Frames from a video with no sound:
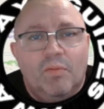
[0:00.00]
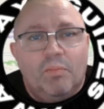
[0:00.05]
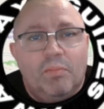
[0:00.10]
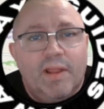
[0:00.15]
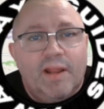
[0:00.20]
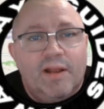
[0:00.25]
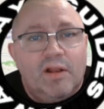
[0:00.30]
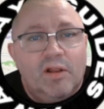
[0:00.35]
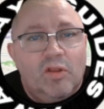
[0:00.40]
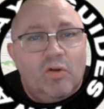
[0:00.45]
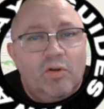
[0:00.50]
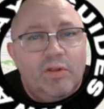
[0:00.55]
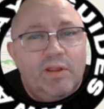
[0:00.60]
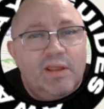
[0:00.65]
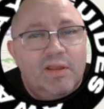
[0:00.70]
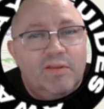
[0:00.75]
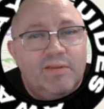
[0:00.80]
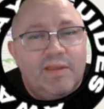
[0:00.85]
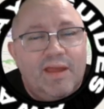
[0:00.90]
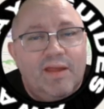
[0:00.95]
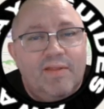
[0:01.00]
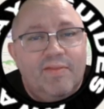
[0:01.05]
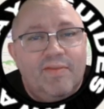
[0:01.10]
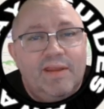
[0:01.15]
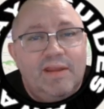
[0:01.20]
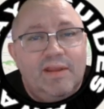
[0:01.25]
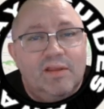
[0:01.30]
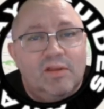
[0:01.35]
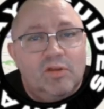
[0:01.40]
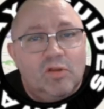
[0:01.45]
Played a lot of years at
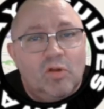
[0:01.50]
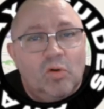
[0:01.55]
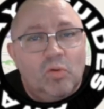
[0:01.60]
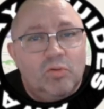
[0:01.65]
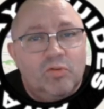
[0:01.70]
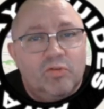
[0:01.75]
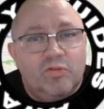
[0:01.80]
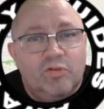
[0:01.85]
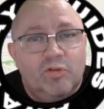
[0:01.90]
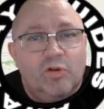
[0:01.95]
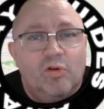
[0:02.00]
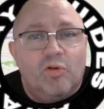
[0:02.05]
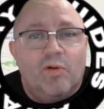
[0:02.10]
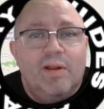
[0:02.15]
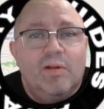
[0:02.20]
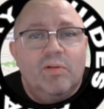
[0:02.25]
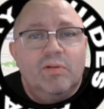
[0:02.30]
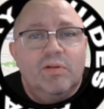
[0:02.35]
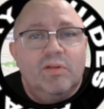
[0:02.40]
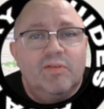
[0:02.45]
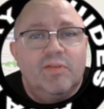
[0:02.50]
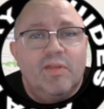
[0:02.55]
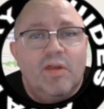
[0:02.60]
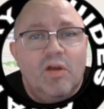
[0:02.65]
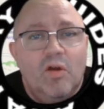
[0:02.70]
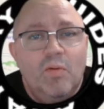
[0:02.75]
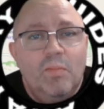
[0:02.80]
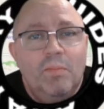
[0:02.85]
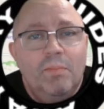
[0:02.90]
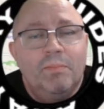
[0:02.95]
the Goldstone ground as the
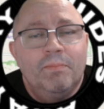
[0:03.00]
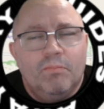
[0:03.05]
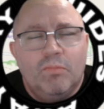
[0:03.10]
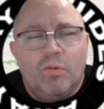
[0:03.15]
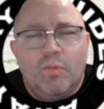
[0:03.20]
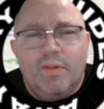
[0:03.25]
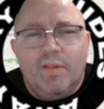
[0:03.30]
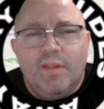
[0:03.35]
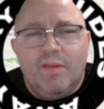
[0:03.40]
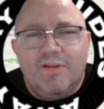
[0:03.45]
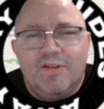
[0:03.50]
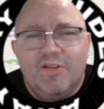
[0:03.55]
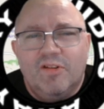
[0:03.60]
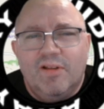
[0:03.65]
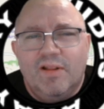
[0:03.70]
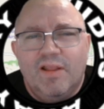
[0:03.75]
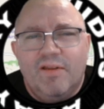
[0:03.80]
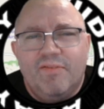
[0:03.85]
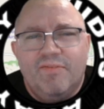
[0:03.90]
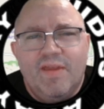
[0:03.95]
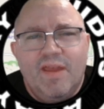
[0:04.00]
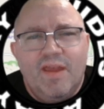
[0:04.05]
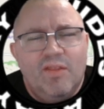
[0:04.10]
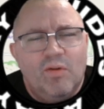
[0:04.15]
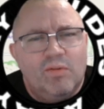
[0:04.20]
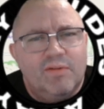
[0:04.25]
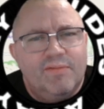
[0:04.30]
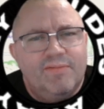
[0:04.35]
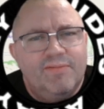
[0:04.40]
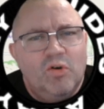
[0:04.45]
home, but when they eventually left there
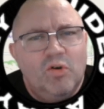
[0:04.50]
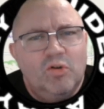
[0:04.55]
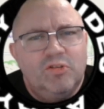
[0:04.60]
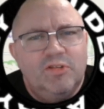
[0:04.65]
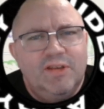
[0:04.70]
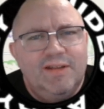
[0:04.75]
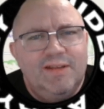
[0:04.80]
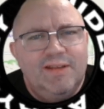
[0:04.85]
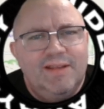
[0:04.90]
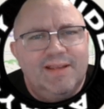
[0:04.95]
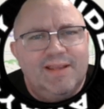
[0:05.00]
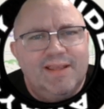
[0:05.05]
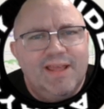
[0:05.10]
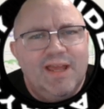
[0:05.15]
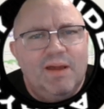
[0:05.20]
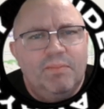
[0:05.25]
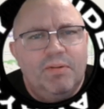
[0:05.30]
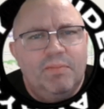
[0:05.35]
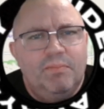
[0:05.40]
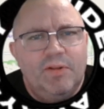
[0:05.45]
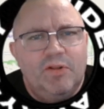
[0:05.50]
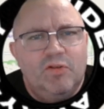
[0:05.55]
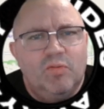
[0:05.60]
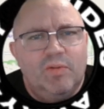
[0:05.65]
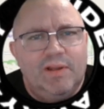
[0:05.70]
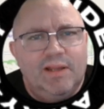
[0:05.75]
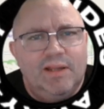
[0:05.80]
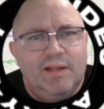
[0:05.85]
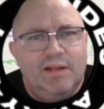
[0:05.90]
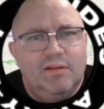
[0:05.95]
was a 14-year gap
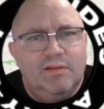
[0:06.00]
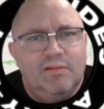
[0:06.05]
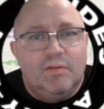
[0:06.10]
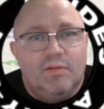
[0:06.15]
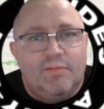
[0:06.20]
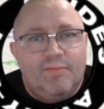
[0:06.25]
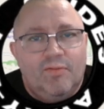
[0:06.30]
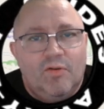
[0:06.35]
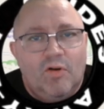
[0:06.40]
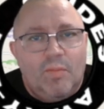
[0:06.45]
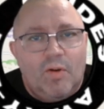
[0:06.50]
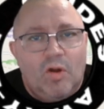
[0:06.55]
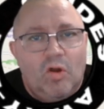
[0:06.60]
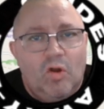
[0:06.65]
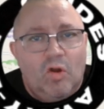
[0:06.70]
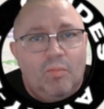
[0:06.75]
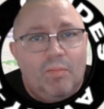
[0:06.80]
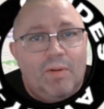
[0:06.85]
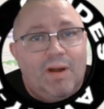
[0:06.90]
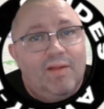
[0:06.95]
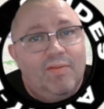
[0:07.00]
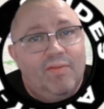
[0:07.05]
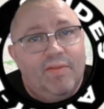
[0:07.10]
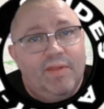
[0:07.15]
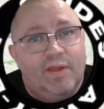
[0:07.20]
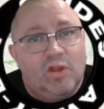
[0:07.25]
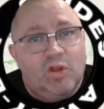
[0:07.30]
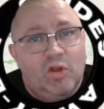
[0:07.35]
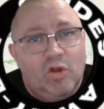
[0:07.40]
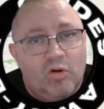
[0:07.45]
between the former home and
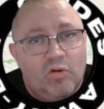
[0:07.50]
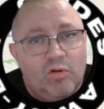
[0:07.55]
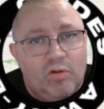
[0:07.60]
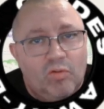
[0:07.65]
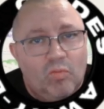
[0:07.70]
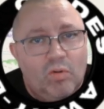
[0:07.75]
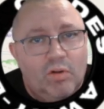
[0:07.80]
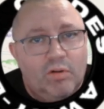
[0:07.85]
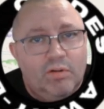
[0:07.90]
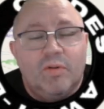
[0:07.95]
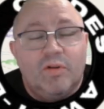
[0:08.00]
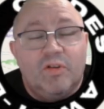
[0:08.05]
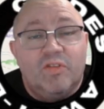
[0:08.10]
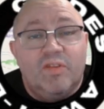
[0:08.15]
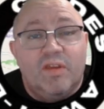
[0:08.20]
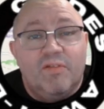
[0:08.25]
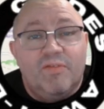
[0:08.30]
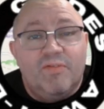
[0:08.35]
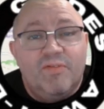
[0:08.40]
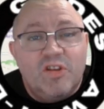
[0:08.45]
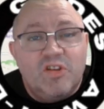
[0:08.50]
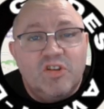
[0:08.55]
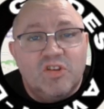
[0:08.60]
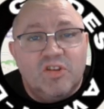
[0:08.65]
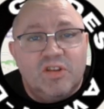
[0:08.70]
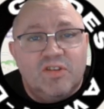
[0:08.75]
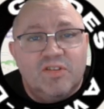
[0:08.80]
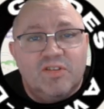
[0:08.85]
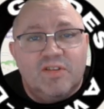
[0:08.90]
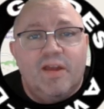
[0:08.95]
their current one, which they
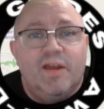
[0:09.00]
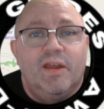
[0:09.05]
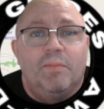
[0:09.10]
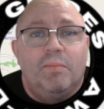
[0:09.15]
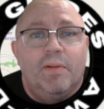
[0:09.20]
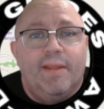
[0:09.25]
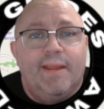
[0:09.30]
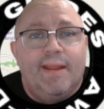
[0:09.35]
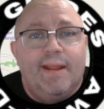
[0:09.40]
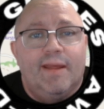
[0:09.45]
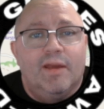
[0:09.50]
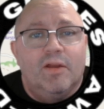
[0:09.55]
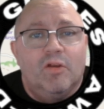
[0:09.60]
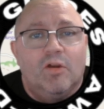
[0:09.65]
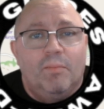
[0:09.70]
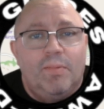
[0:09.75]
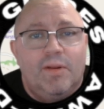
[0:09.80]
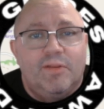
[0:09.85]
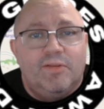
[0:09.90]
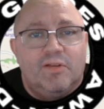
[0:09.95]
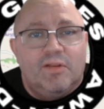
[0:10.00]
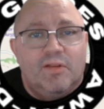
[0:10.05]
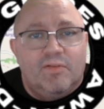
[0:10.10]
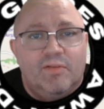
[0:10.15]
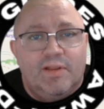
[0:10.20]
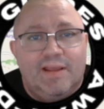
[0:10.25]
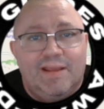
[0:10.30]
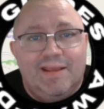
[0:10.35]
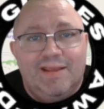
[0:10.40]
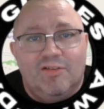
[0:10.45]
officially started playing at
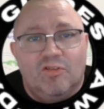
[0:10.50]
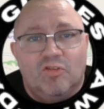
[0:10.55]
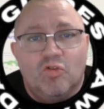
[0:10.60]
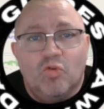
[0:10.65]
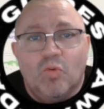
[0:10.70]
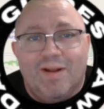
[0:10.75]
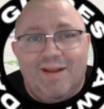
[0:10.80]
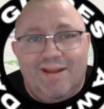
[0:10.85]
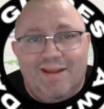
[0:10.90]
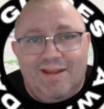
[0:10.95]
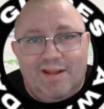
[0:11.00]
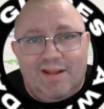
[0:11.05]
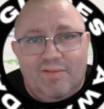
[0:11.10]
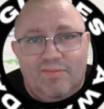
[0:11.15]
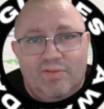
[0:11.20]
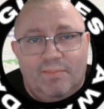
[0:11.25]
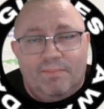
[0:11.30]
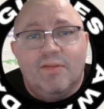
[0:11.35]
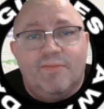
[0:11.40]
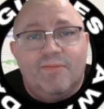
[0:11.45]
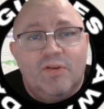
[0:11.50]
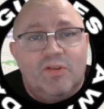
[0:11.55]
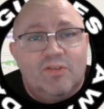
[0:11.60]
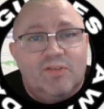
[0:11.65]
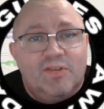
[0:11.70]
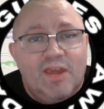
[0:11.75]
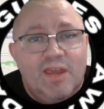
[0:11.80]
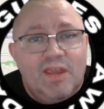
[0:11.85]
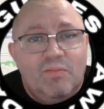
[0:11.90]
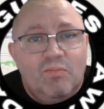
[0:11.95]
competitively in 2011. The
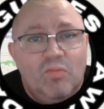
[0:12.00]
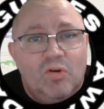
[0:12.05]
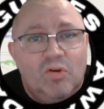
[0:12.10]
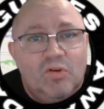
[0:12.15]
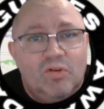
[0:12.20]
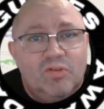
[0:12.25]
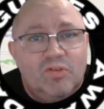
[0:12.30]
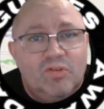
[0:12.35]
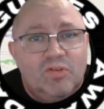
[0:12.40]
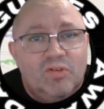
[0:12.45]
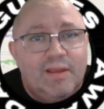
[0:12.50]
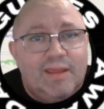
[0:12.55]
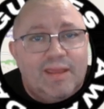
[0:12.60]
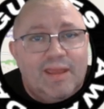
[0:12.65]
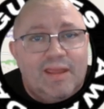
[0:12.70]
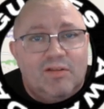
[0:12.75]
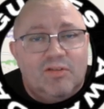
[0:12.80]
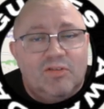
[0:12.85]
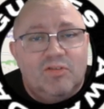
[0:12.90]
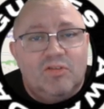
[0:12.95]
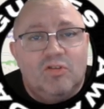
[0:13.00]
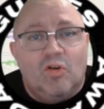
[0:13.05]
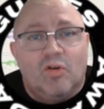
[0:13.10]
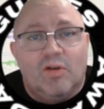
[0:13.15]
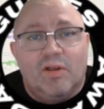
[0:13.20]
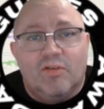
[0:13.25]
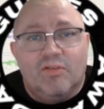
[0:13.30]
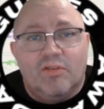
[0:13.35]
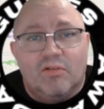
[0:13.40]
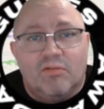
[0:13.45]
first game was against
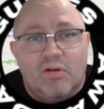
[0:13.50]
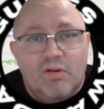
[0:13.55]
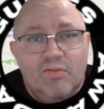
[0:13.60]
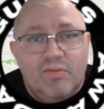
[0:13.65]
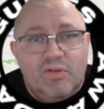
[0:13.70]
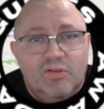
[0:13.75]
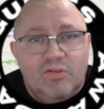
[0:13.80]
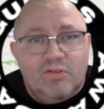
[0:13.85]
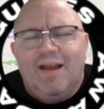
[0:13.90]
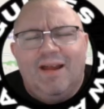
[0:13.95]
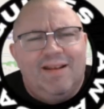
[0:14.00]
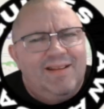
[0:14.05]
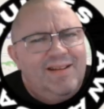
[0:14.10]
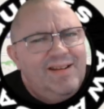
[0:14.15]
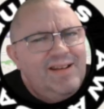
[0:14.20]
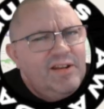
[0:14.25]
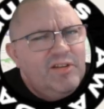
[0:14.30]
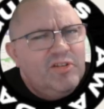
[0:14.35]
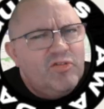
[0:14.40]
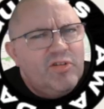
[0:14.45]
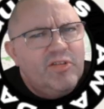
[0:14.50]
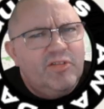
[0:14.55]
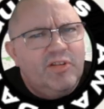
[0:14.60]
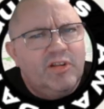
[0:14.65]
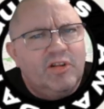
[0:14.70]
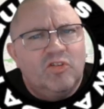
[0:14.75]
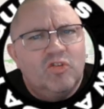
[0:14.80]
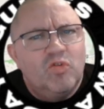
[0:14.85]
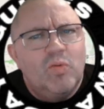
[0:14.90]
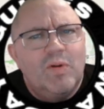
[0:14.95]
Doncaster Rovers, and an
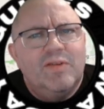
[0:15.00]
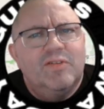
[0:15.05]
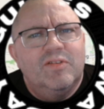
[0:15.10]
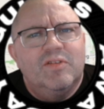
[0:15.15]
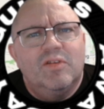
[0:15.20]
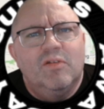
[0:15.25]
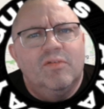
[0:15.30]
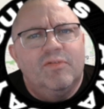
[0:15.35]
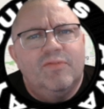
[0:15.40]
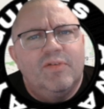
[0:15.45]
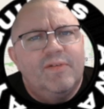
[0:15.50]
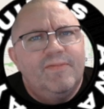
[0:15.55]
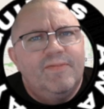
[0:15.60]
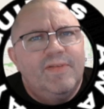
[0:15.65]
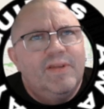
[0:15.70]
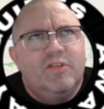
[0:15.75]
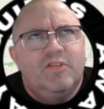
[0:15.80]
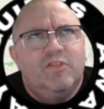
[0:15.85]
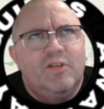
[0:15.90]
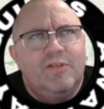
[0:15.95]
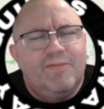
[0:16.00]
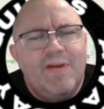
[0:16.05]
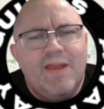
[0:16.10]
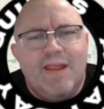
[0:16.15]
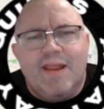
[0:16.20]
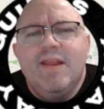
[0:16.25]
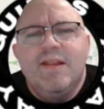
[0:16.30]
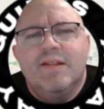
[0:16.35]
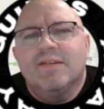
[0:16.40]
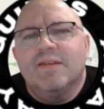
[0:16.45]
interesting twist of fixture
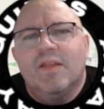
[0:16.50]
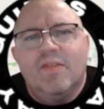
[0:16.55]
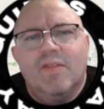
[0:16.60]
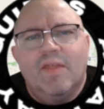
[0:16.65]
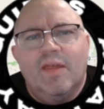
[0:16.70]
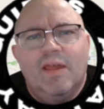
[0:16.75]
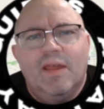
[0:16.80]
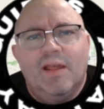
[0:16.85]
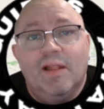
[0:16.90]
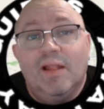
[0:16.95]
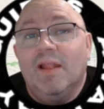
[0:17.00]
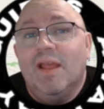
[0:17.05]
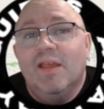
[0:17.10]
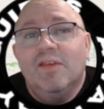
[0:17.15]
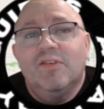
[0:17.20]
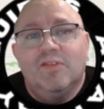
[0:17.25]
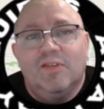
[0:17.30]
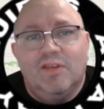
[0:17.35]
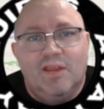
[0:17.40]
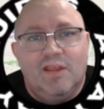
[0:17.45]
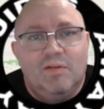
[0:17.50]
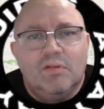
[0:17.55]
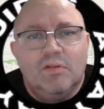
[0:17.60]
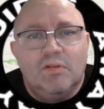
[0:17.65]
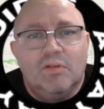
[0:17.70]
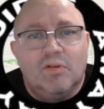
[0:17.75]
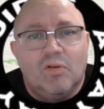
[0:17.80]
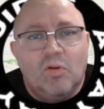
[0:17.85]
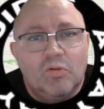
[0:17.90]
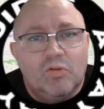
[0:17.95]
fate, their last game at
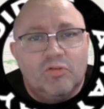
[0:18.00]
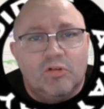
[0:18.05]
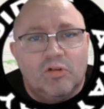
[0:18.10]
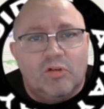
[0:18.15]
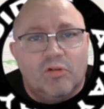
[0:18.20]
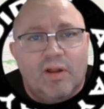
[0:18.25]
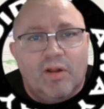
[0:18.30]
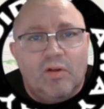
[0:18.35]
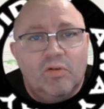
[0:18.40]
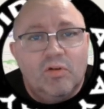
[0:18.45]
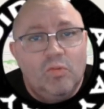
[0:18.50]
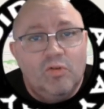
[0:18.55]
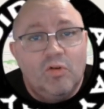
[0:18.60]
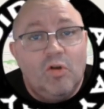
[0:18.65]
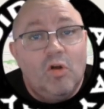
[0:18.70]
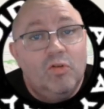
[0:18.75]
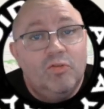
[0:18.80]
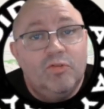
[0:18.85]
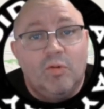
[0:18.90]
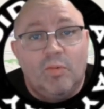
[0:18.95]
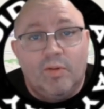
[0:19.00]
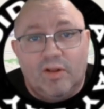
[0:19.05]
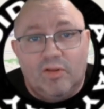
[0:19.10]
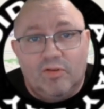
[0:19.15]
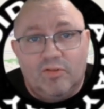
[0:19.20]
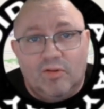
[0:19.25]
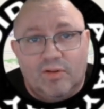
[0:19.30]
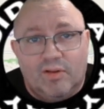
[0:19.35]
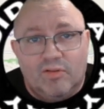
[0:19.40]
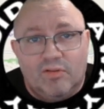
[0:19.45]
the Goldstone ground was also
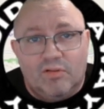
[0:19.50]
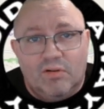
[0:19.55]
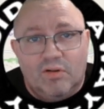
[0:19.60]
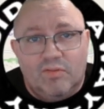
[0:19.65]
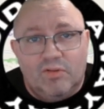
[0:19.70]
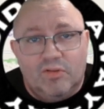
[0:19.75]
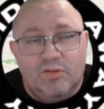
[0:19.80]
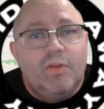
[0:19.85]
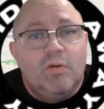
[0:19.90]
against Doncaster Rovers.